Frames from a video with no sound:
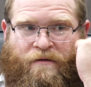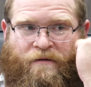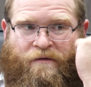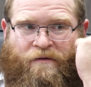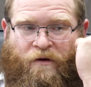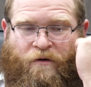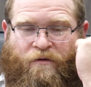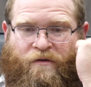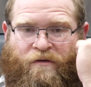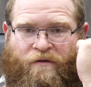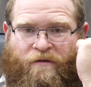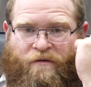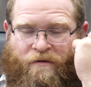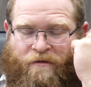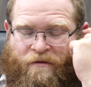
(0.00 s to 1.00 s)
So
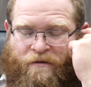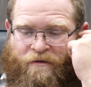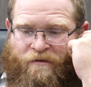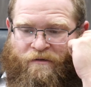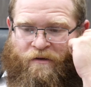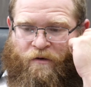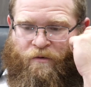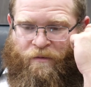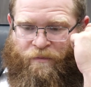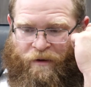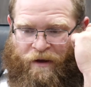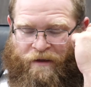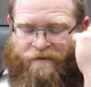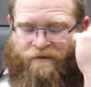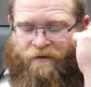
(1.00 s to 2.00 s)

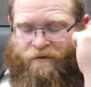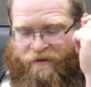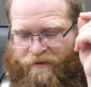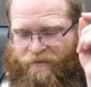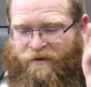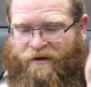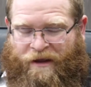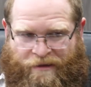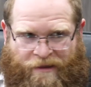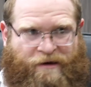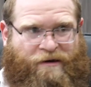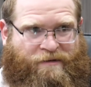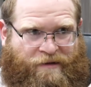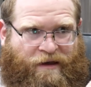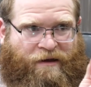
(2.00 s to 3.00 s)
we'll get to that
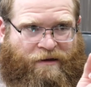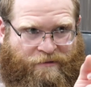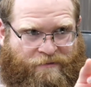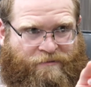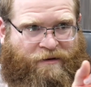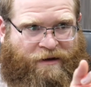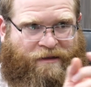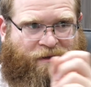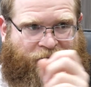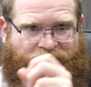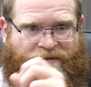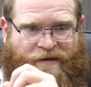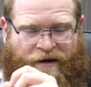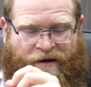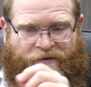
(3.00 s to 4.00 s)
in a
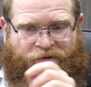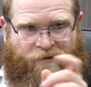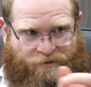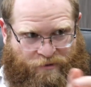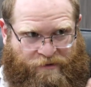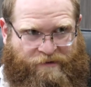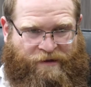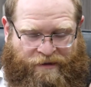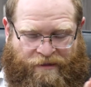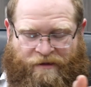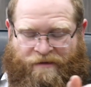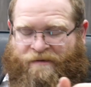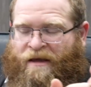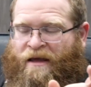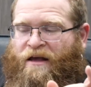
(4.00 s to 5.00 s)
second. So the truth is like
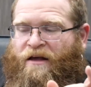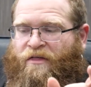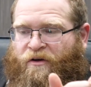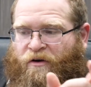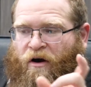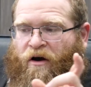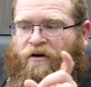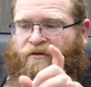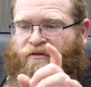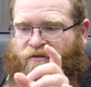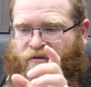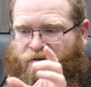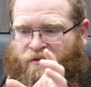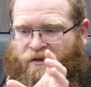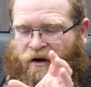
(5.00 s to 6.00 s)
this: there are
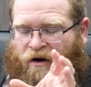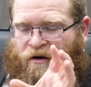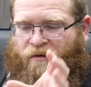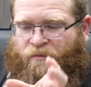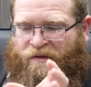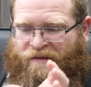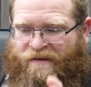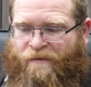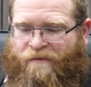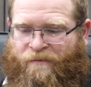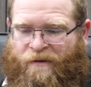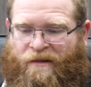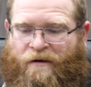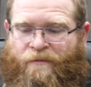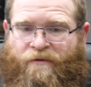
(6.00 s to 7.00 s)
what seems to
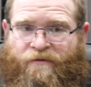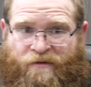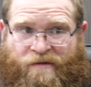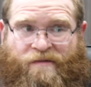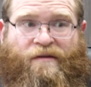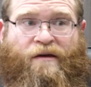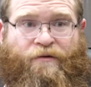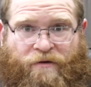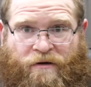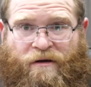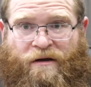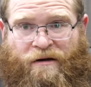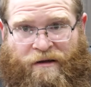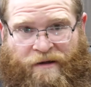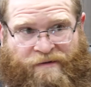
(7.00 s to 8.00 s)
be a little bit of a stira
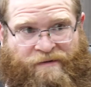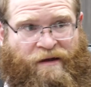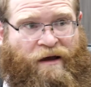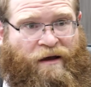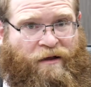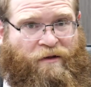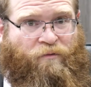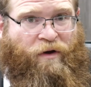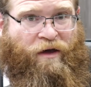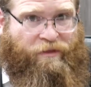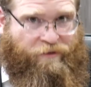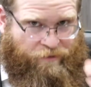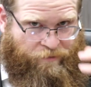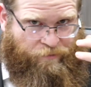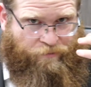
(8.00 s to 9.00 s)
in Chazal,
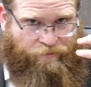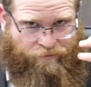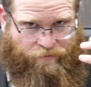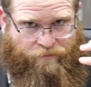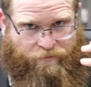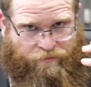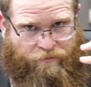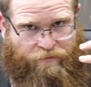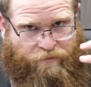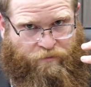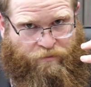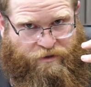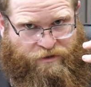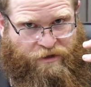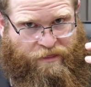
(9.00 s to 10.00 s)
whether
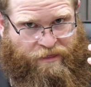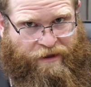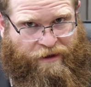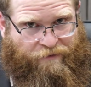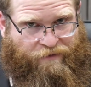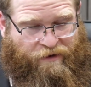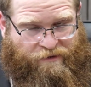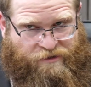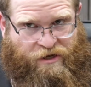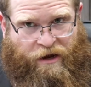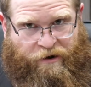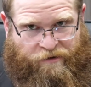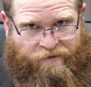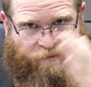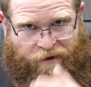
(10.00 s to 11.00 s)
we should think of it as
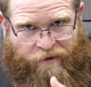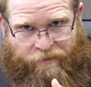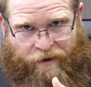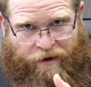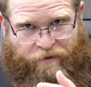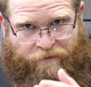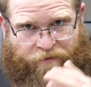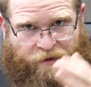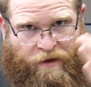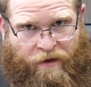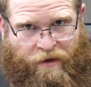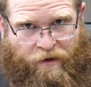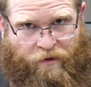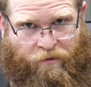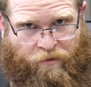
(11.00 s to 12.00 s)
Shachris, Mincha, Ma'ariv,
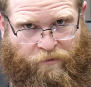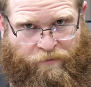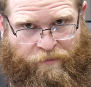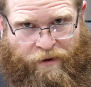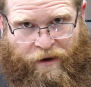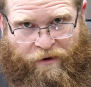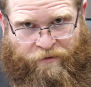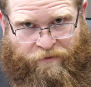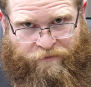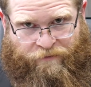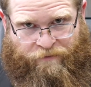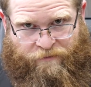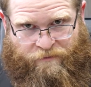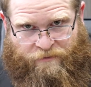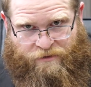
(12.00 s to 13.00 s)
or
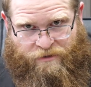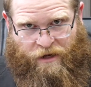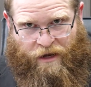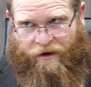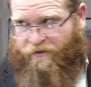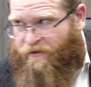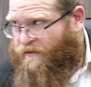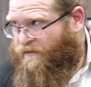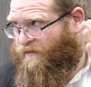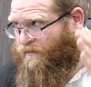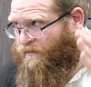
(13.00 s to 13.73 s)
Ma'ariv, Shachris,